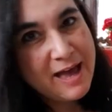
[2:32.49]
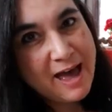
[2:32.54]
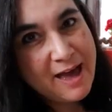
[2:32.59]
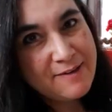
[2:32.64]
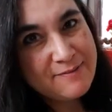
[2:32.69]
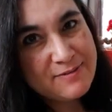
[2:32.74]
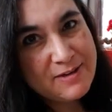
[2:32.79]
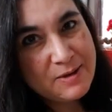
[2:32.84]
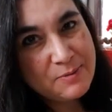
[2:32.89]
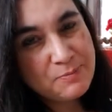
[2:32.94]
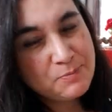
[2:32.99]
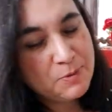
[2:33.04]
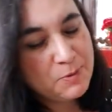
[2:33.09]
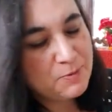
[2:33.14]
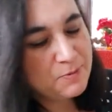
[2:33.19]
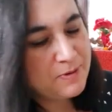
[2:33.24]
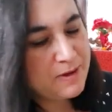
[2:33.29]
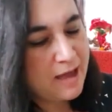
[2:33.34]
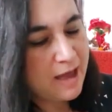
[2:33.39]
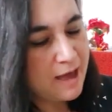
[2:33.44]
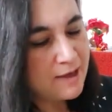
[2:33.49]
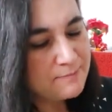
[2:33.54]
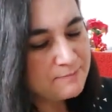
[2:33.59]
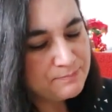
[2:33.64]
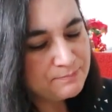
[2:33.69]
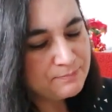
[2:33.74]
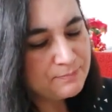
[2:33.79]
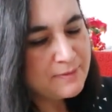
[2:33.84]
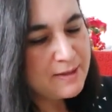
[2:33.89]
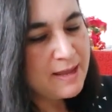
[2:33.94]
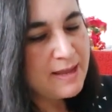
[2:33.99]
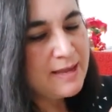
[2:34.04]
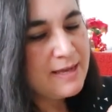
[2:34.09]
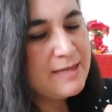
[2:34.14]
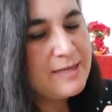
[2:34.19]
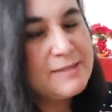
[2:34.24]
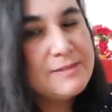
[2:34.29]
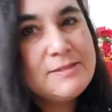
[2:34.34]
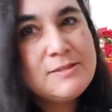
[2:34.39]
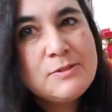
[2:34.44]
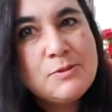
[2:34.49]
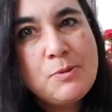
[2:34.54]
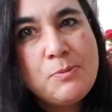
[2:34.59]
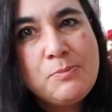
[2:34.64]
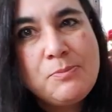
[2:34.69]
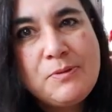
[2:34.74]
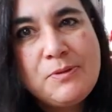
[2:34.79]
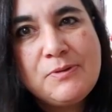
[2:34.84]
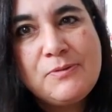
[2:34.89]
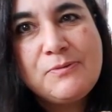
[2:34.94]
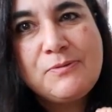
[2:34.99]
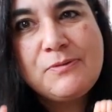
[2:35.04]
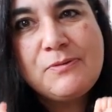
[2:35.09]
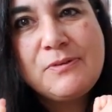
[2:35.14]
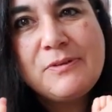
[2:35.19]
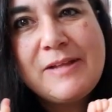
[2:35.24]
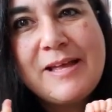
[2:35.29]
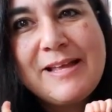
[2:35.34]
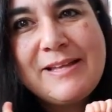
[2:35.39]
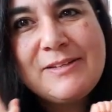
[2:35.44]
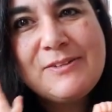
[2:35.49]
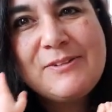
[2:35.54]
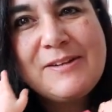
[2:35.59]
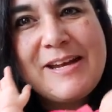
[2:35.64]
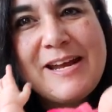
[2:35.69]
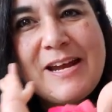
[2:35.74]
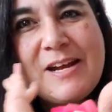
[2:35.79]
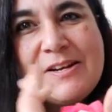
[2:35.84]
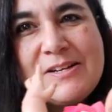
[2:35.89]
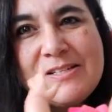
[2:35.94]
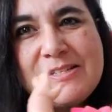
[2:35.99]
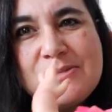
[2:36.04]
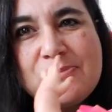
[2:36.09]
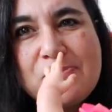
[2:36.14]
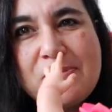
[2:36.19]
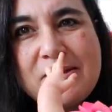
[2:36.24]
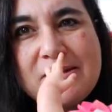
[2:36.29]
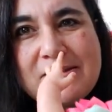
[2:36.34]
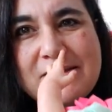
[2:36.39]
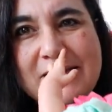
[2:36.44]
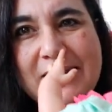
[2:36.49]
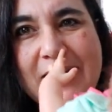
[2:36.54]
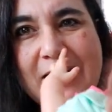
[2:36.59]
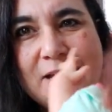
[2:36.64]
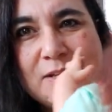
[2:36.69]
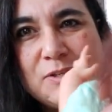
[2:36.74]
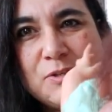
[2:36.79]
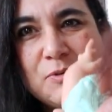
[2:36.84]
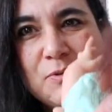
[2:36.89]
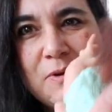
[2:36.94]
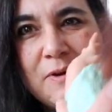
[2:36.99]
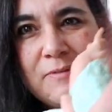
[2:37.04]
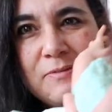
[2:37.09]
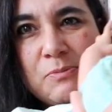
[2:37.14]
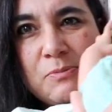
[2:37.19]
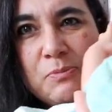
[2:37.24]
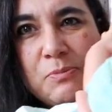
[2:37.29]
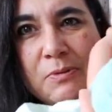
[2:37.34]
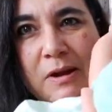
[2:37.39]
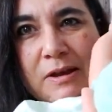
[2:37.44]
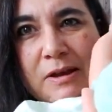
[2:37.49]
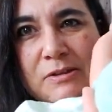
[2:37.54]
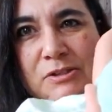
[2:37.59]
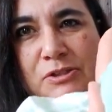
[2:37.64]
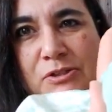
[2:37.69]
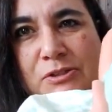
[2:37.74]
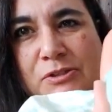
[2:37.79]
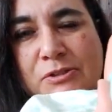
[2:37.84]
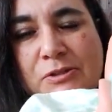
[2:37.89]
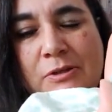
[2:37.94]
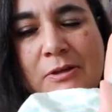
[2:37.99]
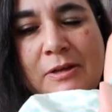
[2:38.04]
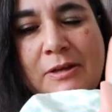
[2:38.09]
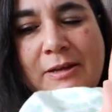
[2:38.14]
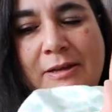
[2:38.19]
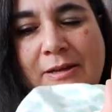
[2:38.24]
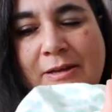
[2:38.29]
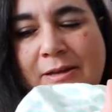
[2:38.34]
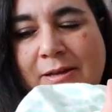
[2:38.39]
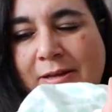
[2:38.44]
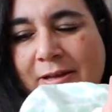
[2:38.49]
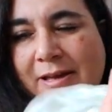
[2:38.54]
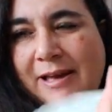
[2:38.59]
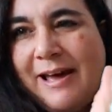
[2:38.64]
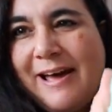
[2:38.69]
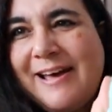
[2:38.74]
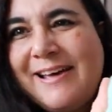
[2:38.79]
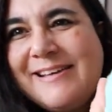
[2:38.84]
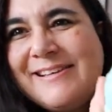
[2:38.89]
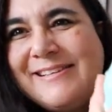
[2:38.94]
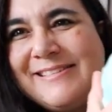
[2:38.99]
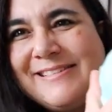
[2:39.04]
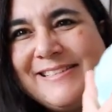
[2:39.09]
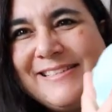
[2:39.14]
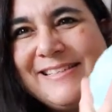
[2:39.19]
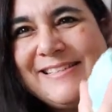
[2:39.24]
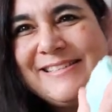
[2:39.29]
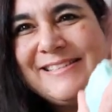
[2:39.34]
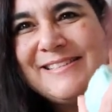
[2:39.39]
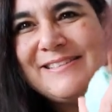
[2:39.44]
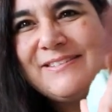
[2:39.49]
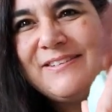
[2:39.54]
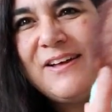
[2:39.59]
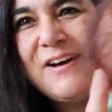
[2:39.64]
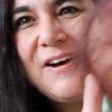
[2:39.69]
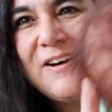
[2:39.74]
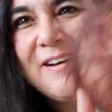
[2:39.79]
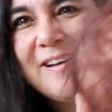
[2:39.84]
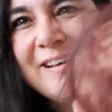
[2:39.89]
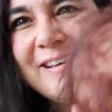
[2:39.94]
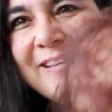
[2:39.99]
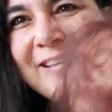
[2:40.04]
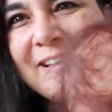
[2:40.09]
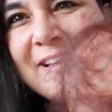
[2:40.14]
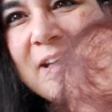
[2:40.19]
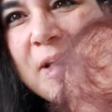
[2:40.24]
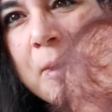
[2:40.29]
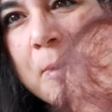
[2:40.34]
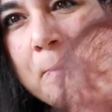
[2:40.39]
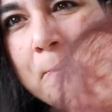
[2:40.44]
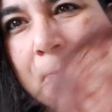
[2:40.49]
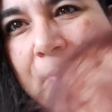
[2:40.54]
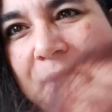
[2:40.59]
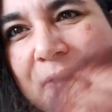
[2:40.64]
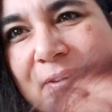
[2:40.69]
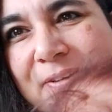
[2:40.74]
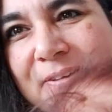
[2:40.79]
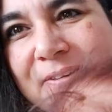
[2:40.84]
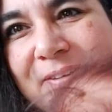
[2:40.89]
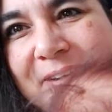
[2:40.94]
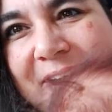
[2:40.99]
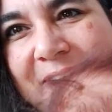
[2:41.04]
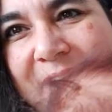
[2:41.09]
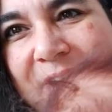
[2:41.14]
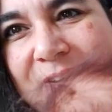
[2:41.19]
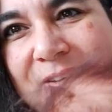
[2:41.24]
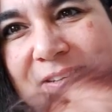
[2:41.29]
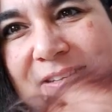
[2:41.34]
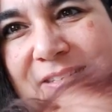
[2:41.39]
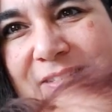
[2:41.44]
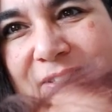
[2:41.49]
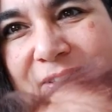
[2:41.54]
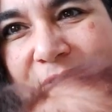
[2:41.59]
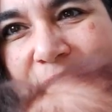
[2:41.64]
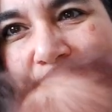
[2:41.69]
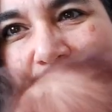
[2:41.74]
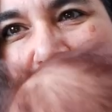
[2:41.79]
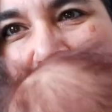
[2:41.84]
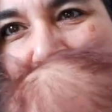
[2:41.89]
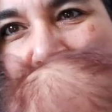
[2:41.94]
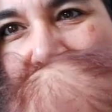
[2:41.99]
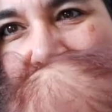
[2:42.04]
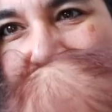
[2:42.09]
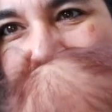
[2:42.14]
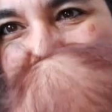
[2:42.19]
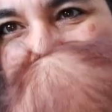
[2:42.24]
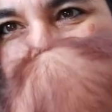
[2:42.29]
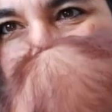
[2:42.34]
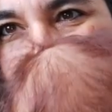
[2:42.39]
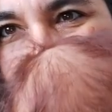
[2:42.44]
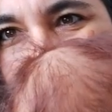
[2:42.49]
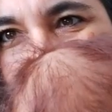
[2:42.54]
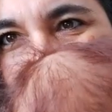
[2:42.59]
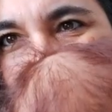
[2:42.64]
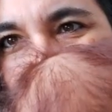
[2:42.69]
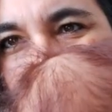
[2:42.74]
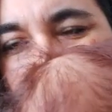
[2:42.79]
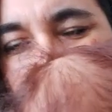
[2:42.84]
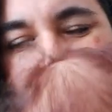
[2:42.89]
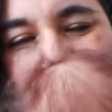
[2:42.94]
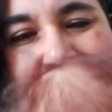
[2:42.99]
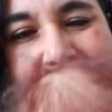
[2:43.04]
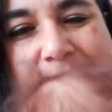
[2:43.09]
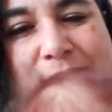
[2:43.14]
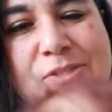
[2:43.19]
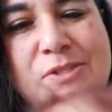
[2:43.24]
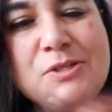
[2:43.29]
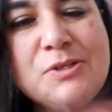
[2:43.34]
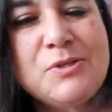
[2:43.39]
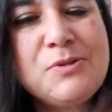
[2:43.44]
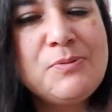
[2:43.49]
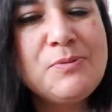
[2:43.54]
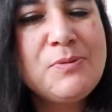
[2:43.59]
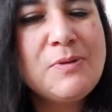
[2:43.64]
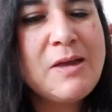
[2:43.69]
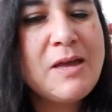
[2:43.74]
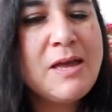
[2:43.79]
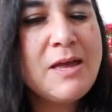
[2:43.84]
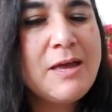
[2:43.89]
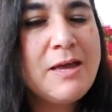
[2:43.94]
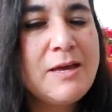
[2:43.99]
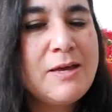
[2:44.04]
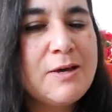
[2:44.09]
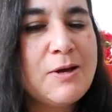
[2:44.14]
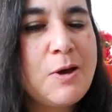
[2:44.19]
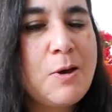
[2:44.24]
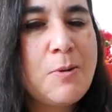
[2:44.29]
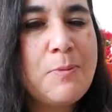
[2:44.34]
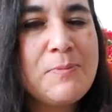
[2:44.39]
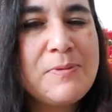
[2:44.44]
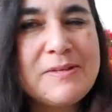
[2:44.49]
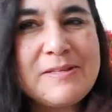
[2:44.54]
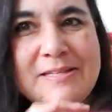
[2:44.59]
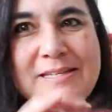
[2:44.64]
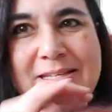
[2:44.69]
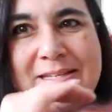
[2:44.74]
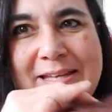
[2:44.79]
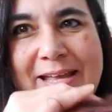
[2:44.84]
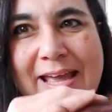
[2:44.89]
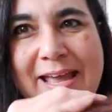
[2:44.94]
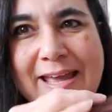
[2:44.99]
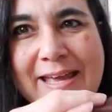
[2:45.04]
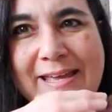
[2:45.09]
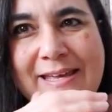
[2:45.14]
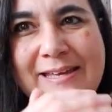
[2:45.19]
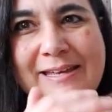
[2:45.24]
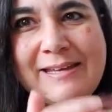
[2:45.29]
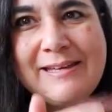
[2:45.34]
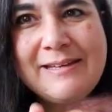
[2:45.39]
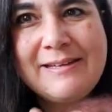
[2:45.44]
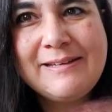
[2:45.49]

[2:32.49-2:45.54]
Ave Maria. It's so beautiful. And her hair is messy. I do have the brush. Ah, she's long. But her hair is so gorgeous. So I need to comb it today.